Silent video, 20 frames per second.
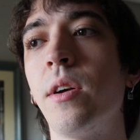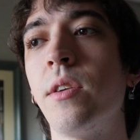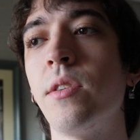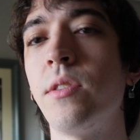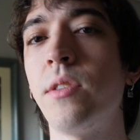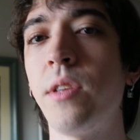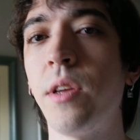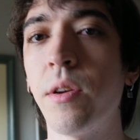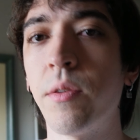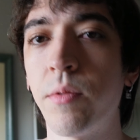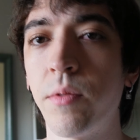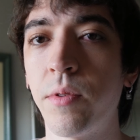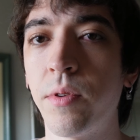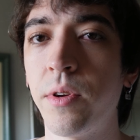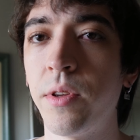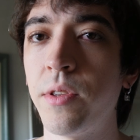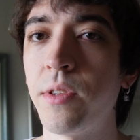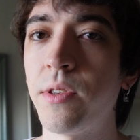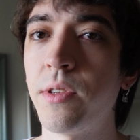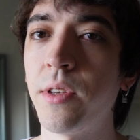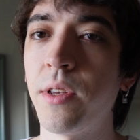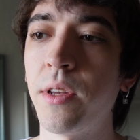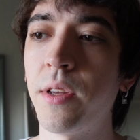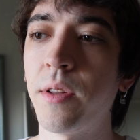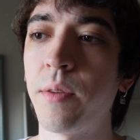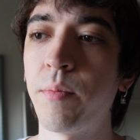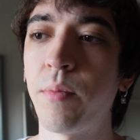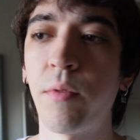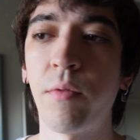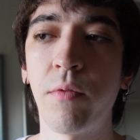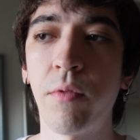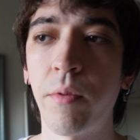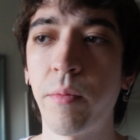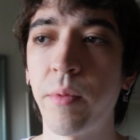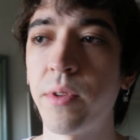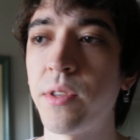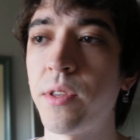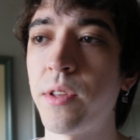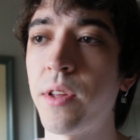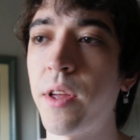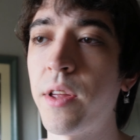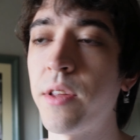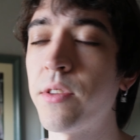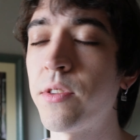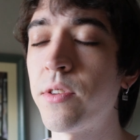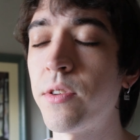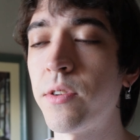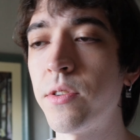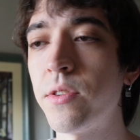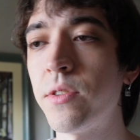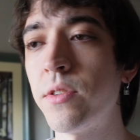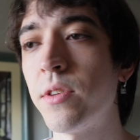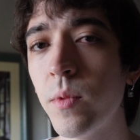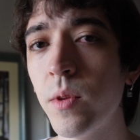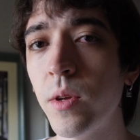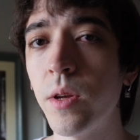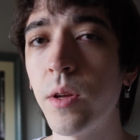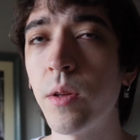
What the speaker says: steroids and performance enhancers.